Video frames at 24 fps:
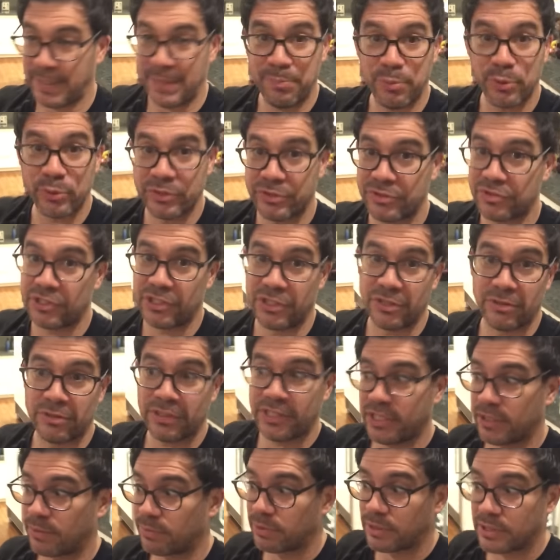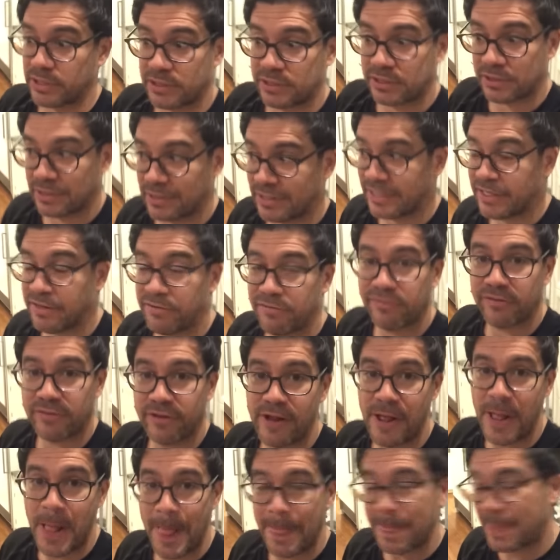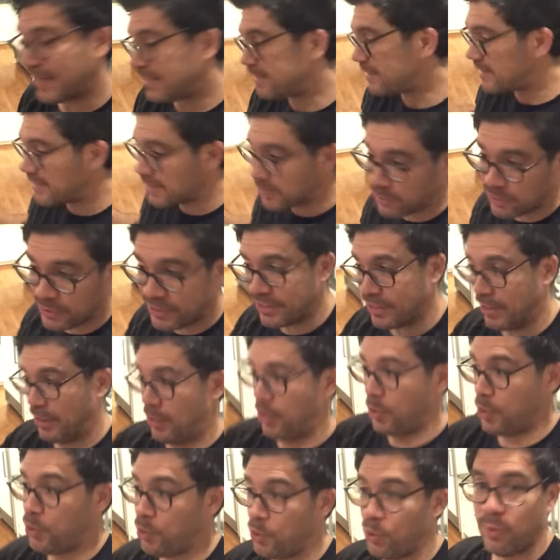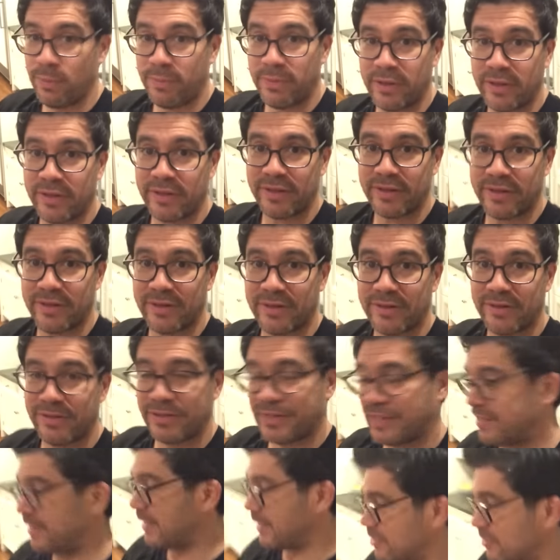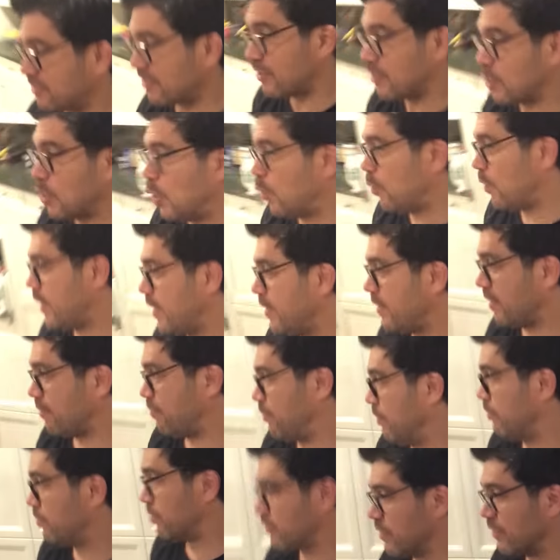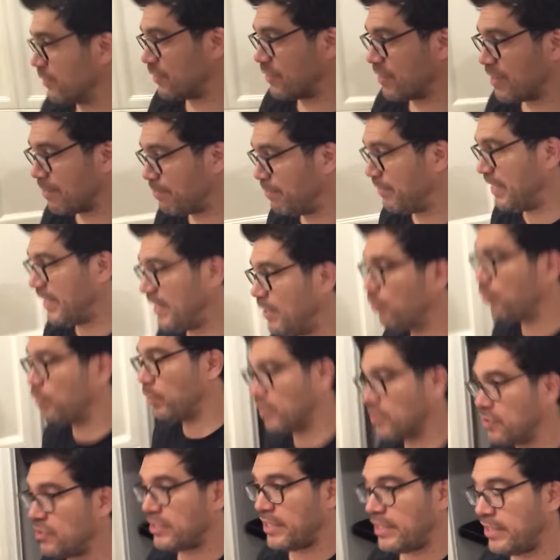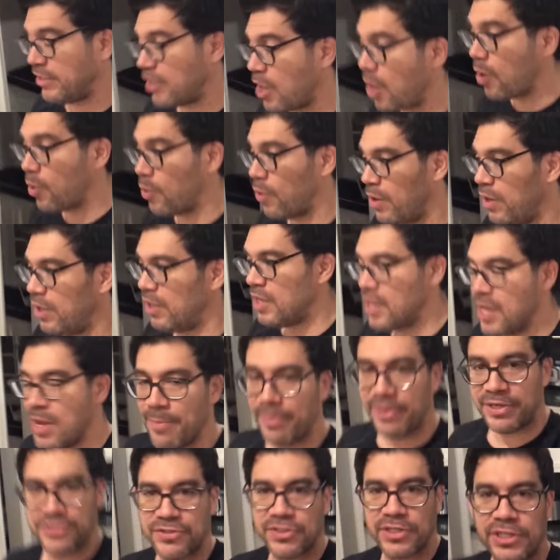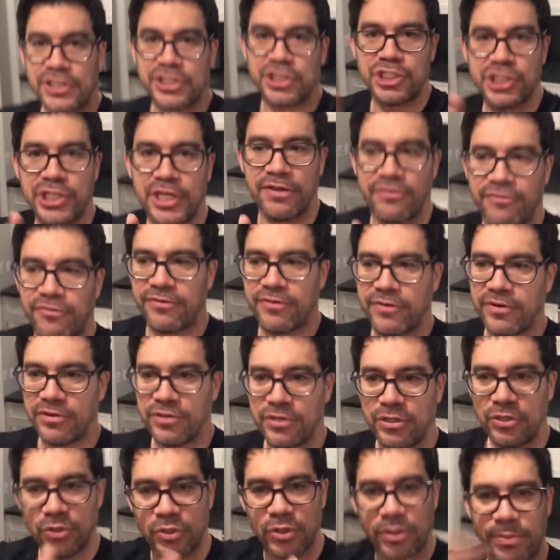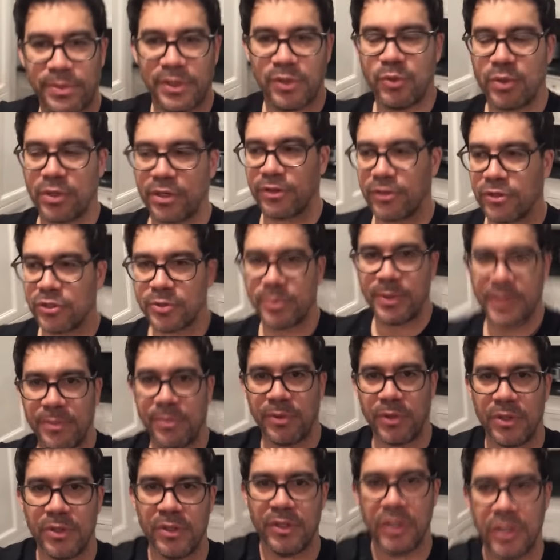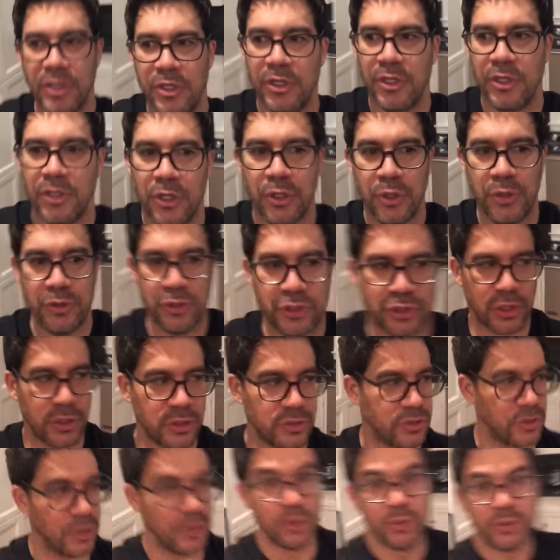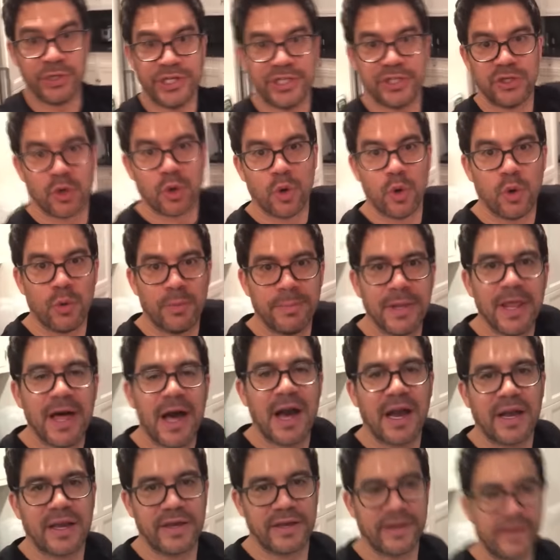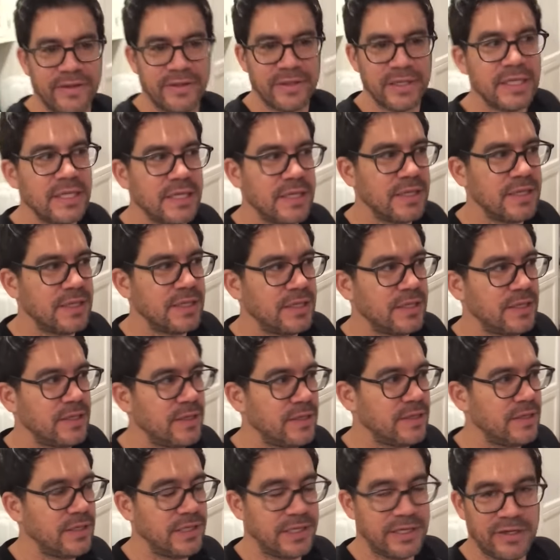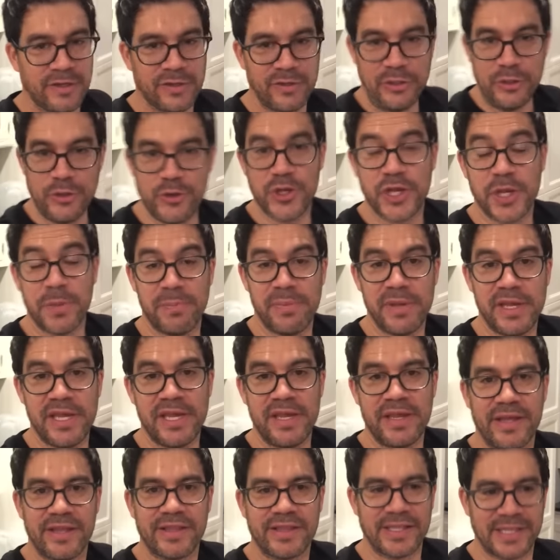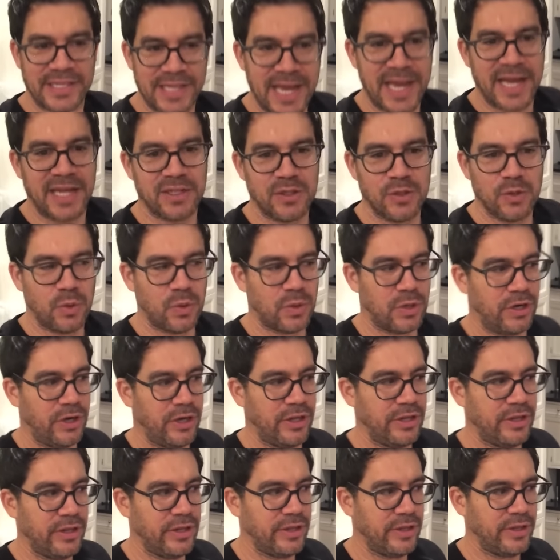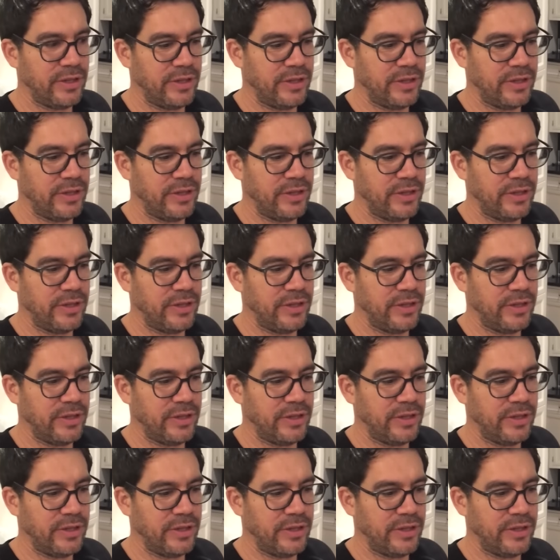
people still need a place to live. They still need a home. You think that's going to go away? You think people are going to stop needing real estate? No. But it's going to shift, and you could be one of those people who starts owning your whole block. You know, you could be the landlord.